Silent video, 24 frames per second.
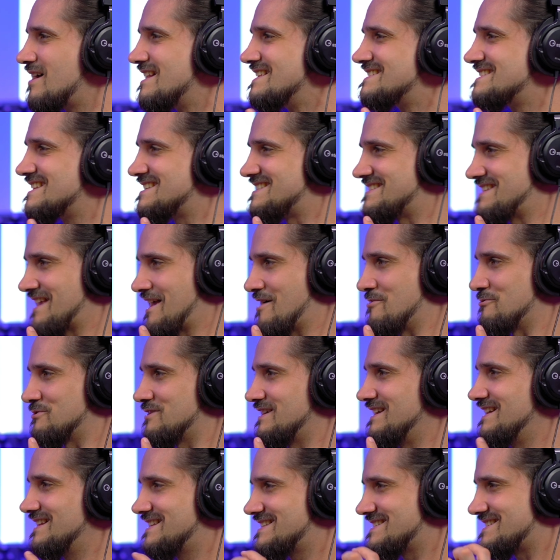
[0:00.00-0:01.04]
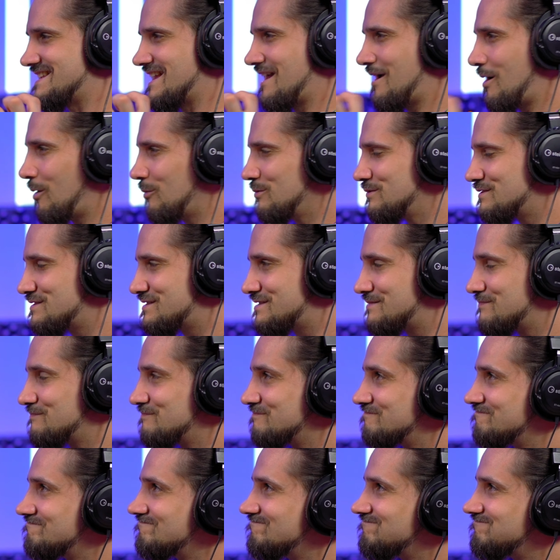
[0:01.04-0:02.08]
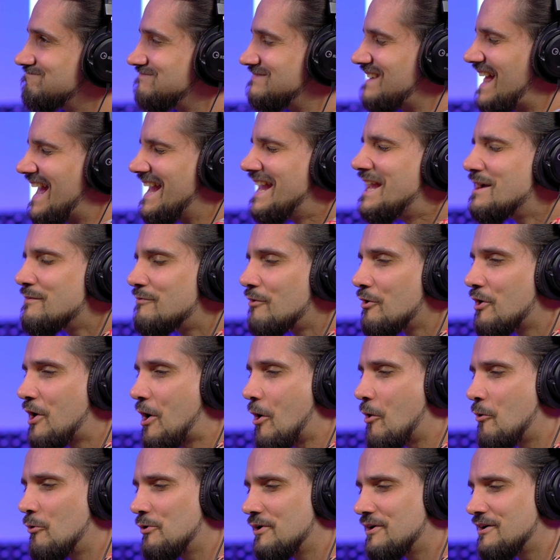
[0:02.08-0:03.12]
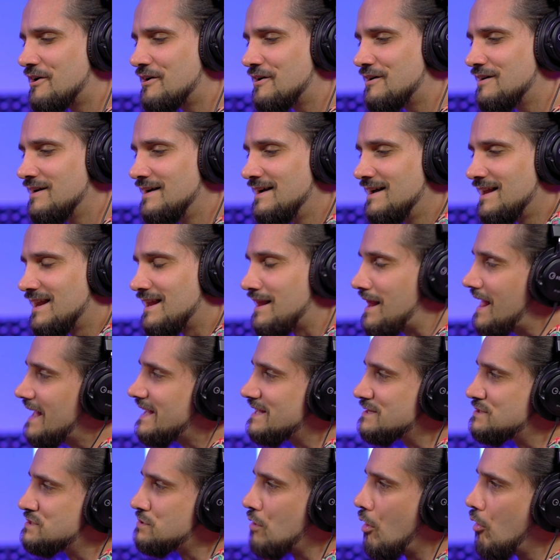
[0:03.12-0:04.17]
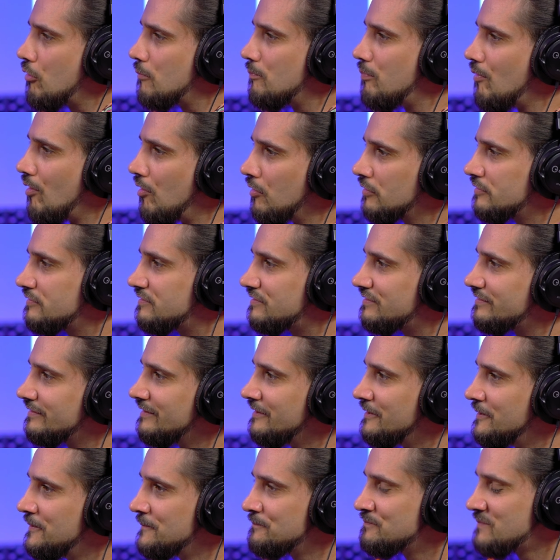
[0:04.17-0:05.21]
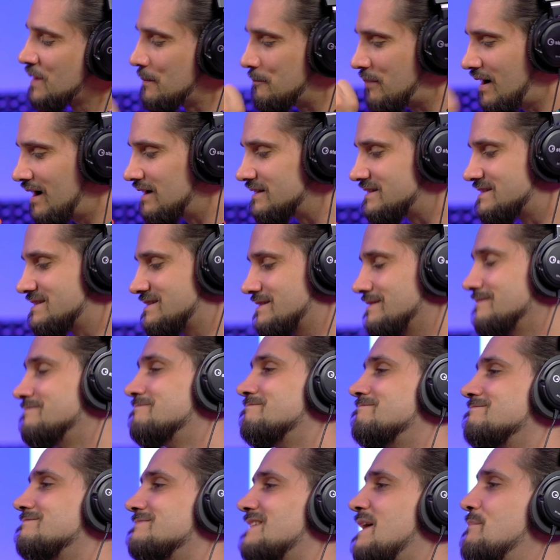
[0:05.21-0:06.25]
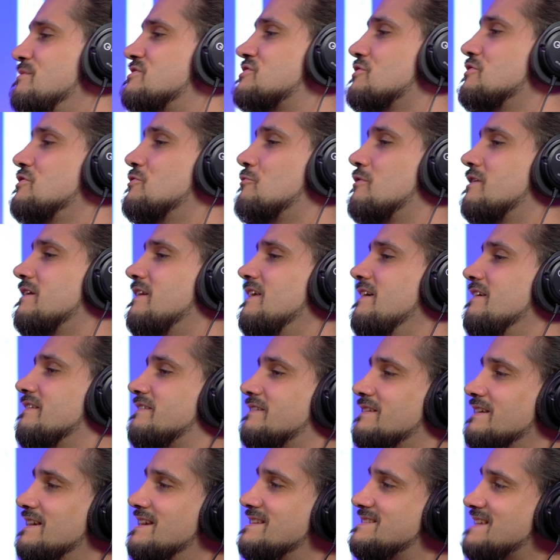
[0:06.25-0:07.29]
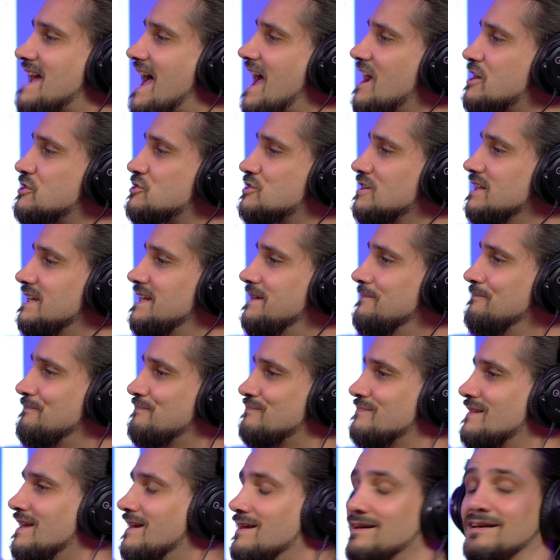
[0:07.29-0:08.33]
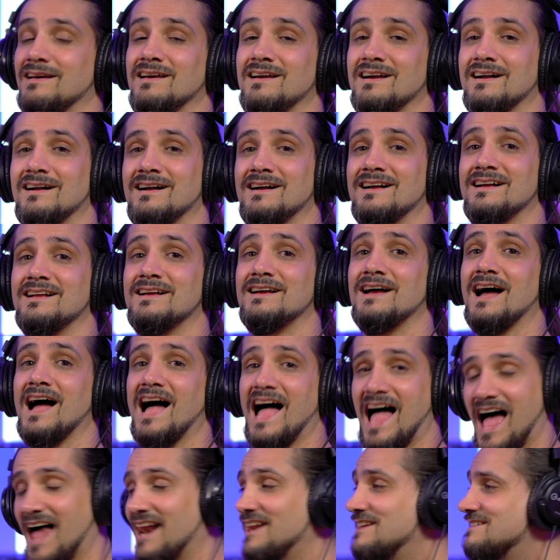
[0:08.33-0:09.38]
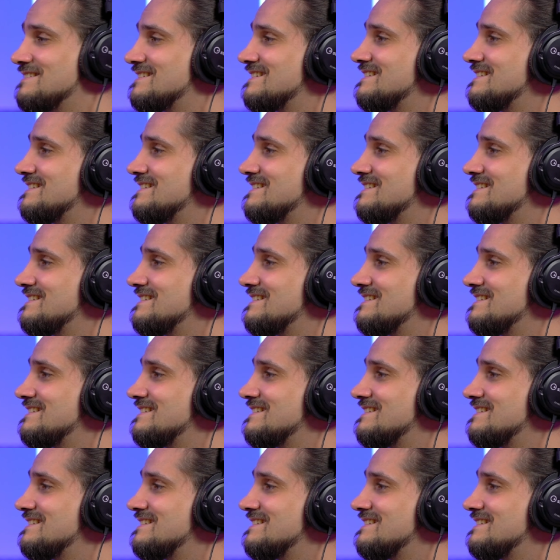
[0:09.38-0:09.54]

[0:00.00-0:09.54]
is the sound? It sounds like a vocoder, like a talk box, but let me show you what it is. It's actually HALion